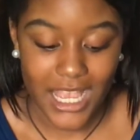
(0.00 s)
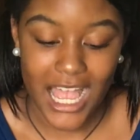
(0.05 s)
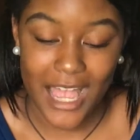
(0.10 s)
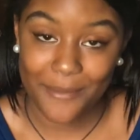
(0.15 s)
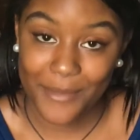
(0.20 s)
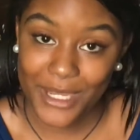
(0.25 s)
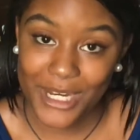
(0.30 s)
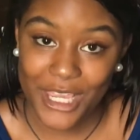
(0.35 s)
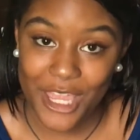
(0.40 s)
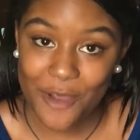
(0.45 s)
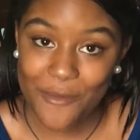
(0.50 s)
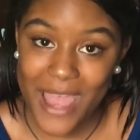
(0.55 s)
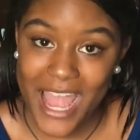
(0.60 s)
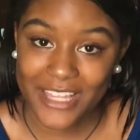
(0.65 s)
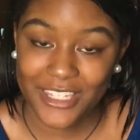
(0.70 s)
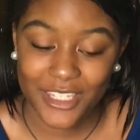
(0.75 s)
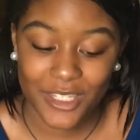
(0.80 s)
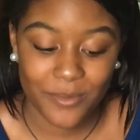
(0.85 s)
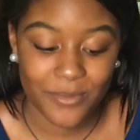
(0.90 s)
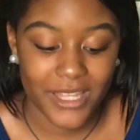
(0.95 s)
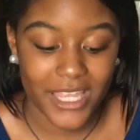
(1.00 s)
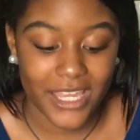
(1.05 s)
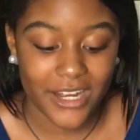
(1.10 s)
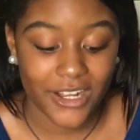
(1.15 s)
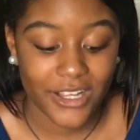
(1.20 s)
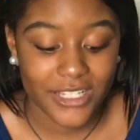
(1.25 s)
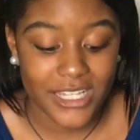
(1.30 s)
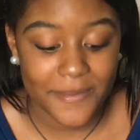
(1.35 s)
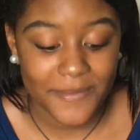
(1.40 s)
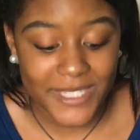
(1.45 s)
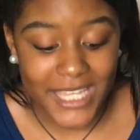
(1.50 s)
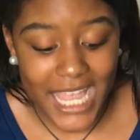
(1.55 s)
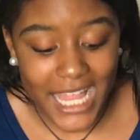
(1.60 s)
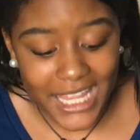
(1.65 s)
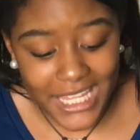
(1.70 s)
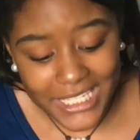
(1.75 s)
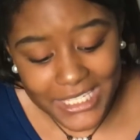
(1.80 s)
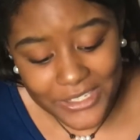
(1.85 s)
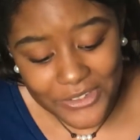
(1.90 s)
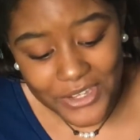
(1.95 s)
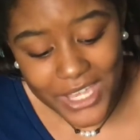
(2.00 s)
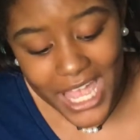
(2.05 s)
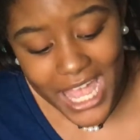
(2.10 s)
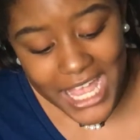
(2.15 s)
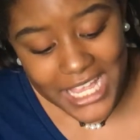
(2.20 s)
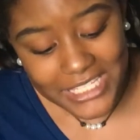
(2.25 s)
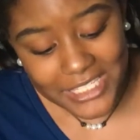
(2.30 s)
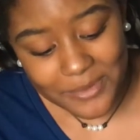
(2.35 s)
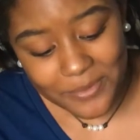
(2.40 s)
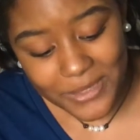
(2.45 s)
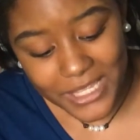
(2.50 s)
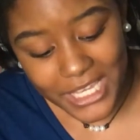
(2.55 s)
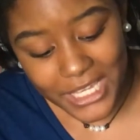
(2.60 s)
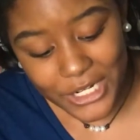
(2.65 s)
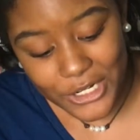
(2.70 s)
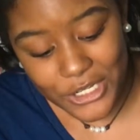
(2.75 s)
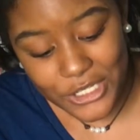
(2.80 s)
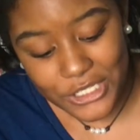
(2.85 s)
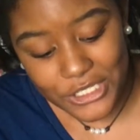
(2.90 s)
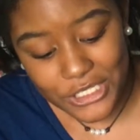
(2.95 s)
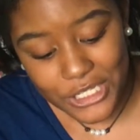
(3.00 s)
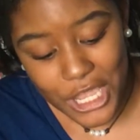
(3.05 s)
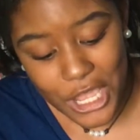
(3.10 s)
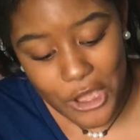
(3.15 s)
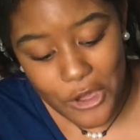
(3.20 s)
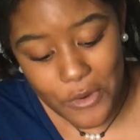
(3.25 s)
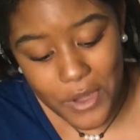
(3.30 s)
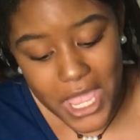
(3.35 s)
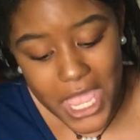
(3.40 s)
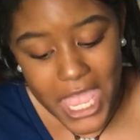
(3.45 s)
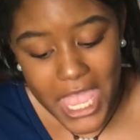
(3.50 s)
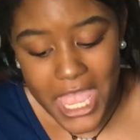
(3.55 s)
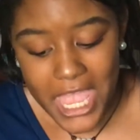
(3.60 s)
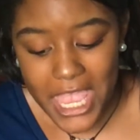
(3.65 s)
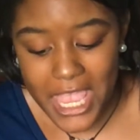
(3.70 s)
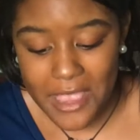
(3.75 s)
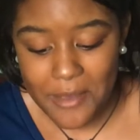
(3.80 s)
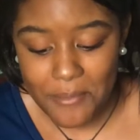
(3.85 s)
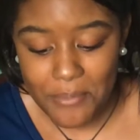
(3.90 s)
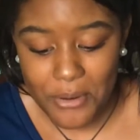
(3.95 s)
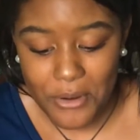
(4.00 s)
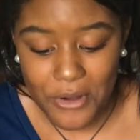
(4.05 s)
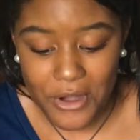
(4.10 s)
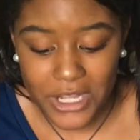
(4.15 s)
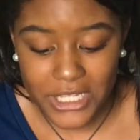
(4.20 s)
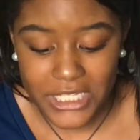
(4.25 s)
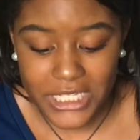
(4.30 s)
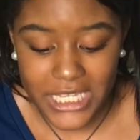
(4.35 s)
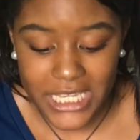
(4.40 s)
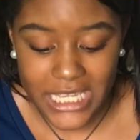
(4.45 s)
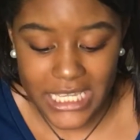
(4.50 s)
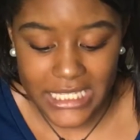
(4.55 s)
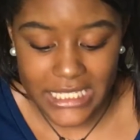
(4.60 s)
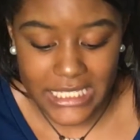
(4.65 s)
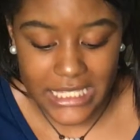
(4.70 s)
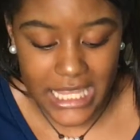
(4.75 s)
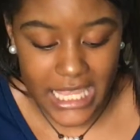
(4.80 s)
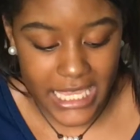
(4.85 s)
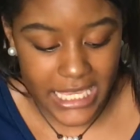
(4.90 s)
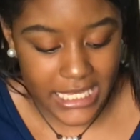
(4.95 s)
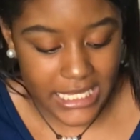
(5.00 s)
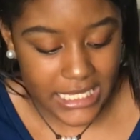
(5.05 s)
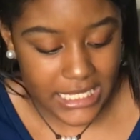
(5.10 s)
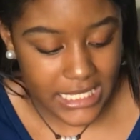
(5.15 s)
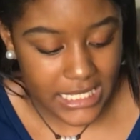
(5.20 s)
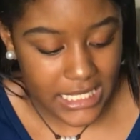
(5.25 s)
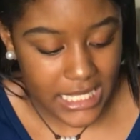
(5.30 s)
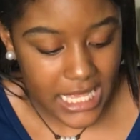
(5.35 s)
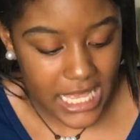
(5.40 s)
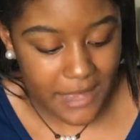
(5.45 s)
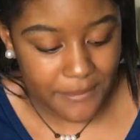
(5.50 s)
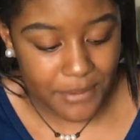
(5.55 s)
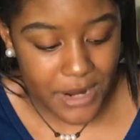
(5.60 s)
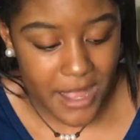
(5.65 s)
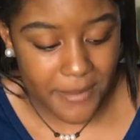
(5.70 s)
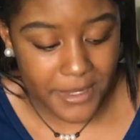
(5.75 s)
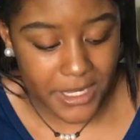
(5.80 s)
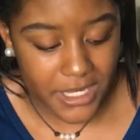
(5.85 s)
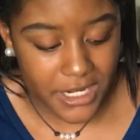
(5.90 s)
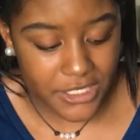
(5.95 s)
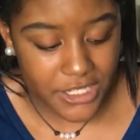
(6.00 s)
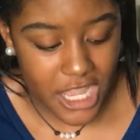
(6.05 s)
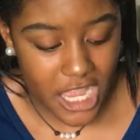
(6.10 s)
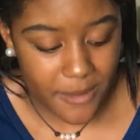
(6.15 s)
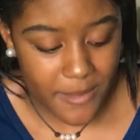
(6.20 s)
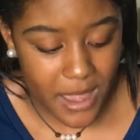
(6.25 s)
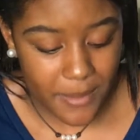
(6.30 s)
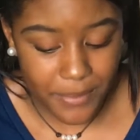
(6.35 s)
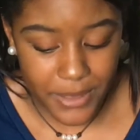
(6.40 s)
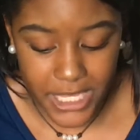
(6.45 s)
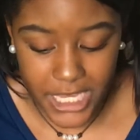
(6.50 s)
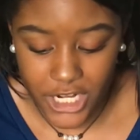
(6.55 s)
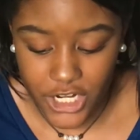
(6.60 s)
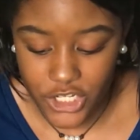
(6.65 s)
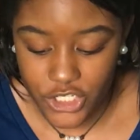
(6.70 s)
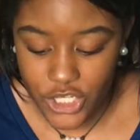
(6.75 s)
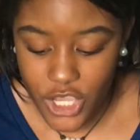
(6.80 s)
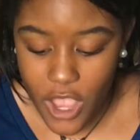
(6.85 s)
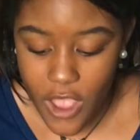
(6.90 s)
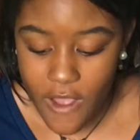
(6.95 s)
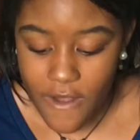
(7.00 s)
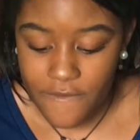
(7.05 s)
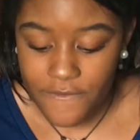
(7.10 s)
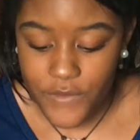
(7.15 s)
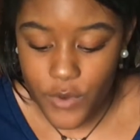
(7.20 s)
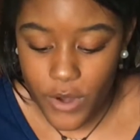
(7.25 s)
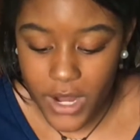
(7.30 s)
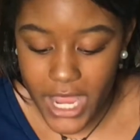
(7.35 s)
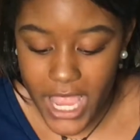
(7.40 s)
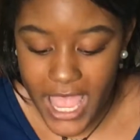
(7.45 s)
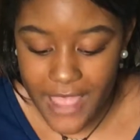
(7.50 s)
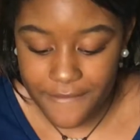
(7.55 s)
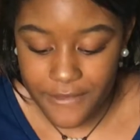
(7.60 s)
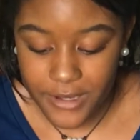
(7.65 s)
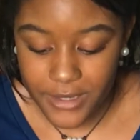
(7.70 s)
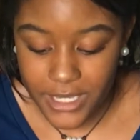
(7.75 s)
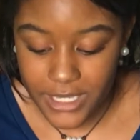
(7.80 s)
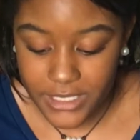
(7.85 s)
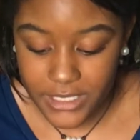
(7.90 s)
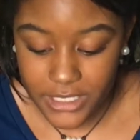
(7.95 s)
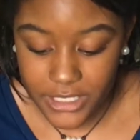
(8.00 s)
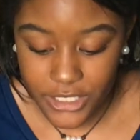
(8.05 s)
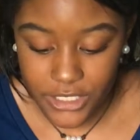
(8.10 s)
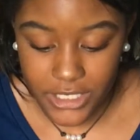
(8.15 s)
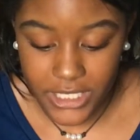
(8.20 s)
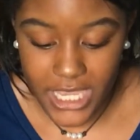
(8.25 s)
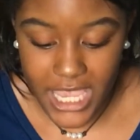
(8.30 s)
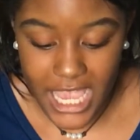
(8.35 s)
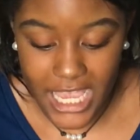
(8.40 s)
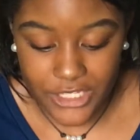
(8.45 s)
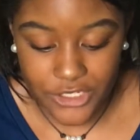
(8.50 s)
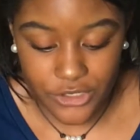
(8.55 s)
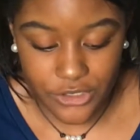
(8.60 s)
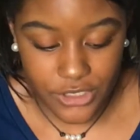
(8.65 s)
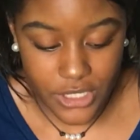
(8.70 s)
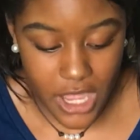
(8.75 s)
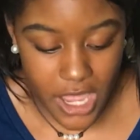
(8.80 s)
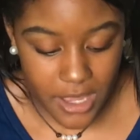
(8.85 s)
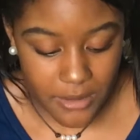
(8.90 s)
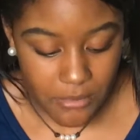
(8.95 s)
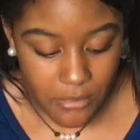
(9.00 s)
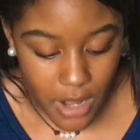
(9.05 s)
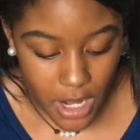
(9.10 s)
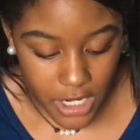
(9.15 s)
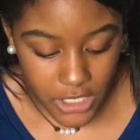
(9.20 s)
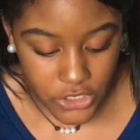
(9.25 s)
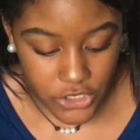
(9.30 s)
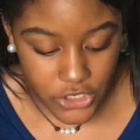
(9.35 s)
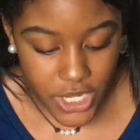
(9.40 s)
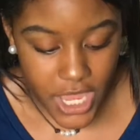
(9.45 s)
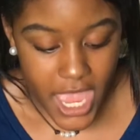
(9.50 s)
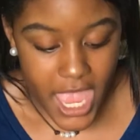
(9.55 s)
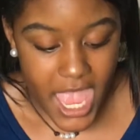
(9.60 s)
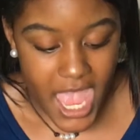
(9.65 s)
I'm gonna go back to the planner because I'm telling you guys, the planner is so important. Like, I'm probably gonna talk about planners forever, because literally, as you saw in March,